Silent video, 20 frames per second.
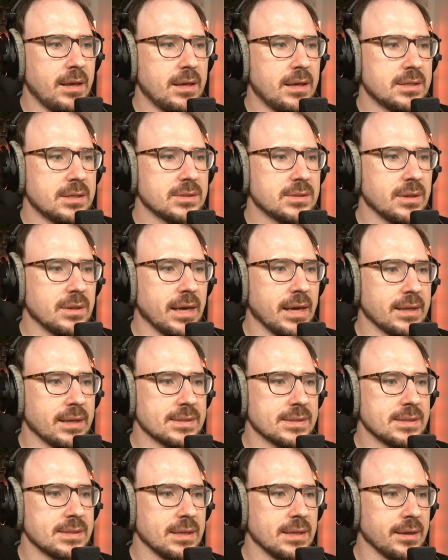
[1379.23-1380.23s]
So that
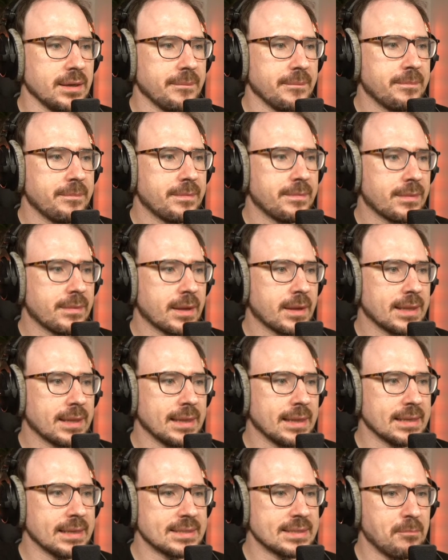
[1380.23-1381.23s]
is the
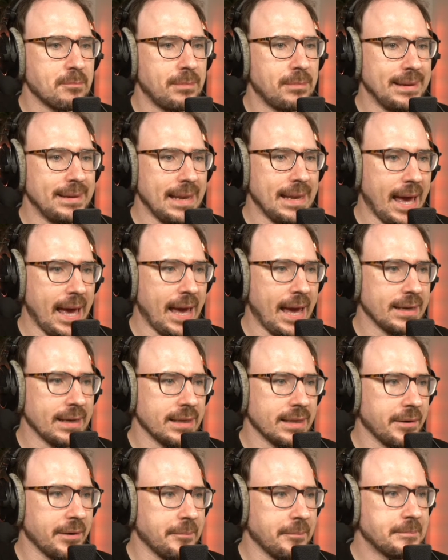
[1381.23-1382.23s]
plan
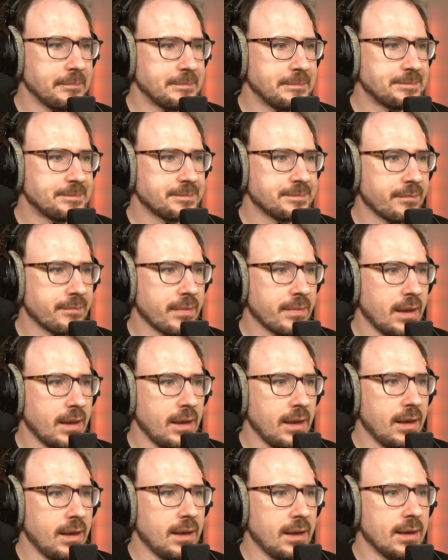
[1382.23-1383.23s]
here.
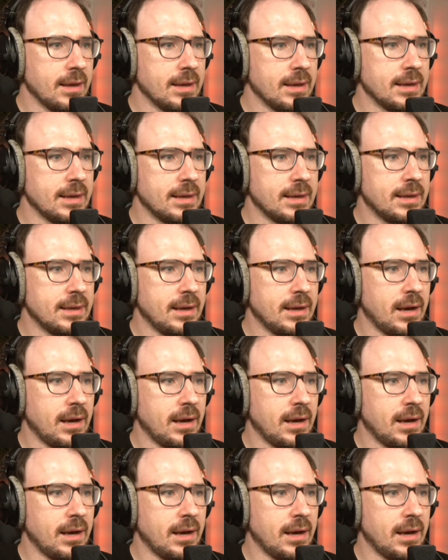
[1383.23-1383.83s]
So